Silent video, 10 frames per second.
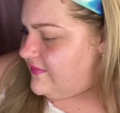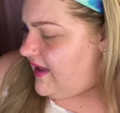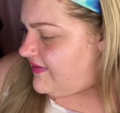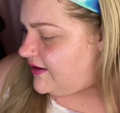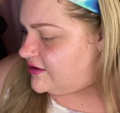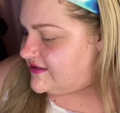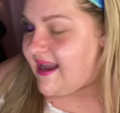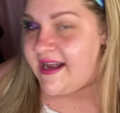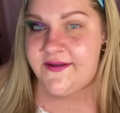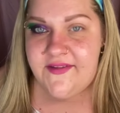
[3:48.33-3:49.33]
and then you just
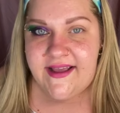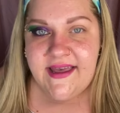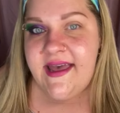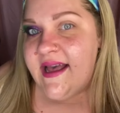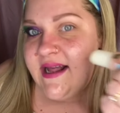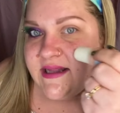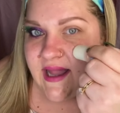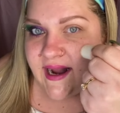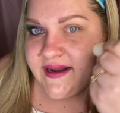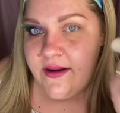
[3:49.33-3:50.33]
kind of like
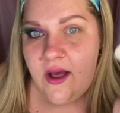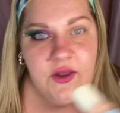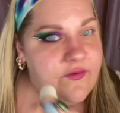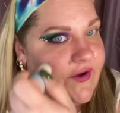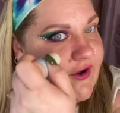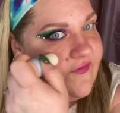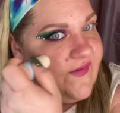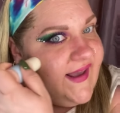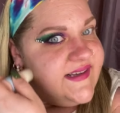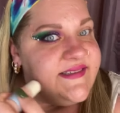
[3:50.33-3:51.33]
glide it all over your
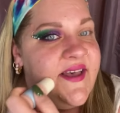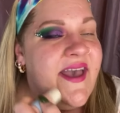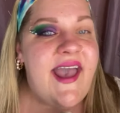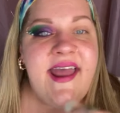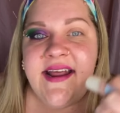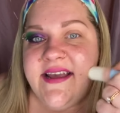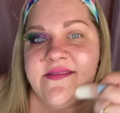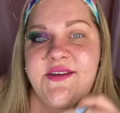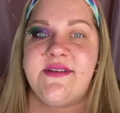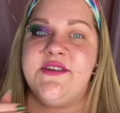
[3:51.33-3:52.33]
face and it
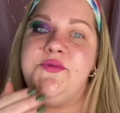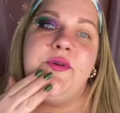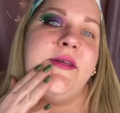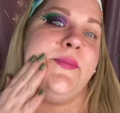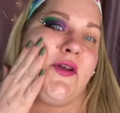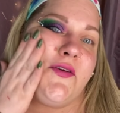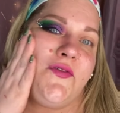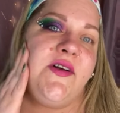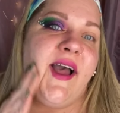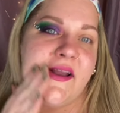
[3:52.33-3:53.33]
gives you this really
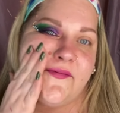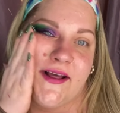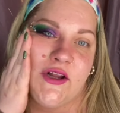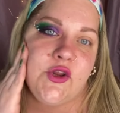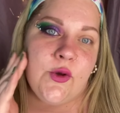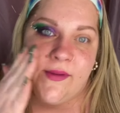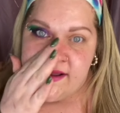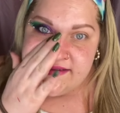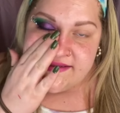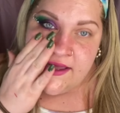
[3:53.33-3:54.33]
beautiful kind of like
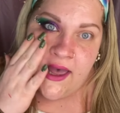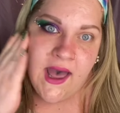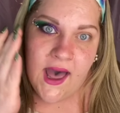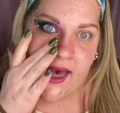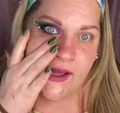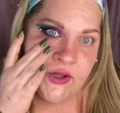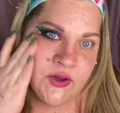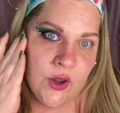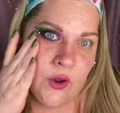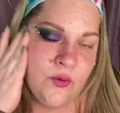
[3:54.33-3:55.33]
luminous uh,
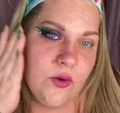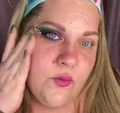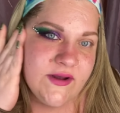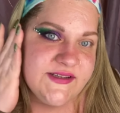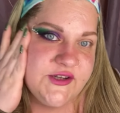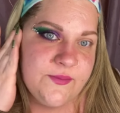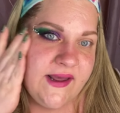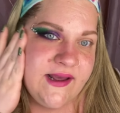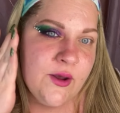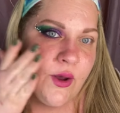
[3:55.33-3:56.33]
glow while still
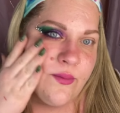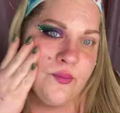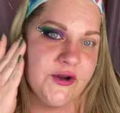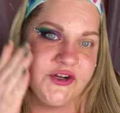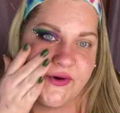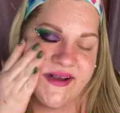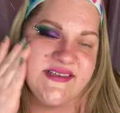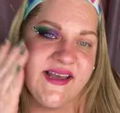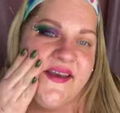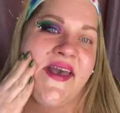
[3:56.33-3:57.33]
being
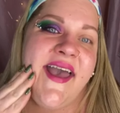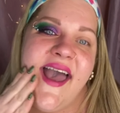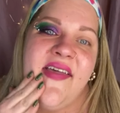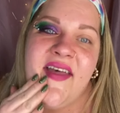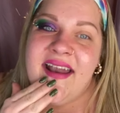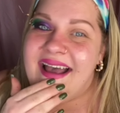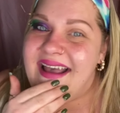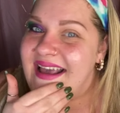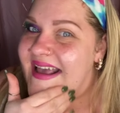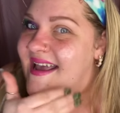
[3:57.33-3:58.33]
moisturizing and then
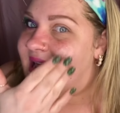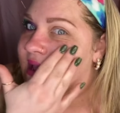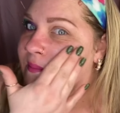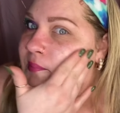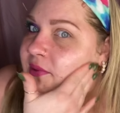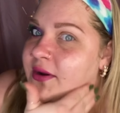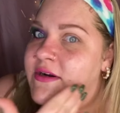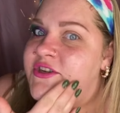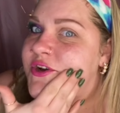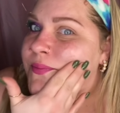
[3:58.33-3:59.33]

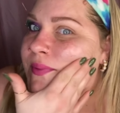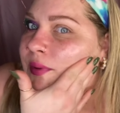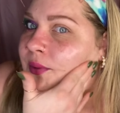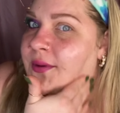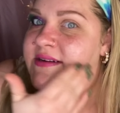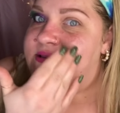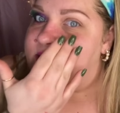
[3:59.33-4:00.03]
blurs your pores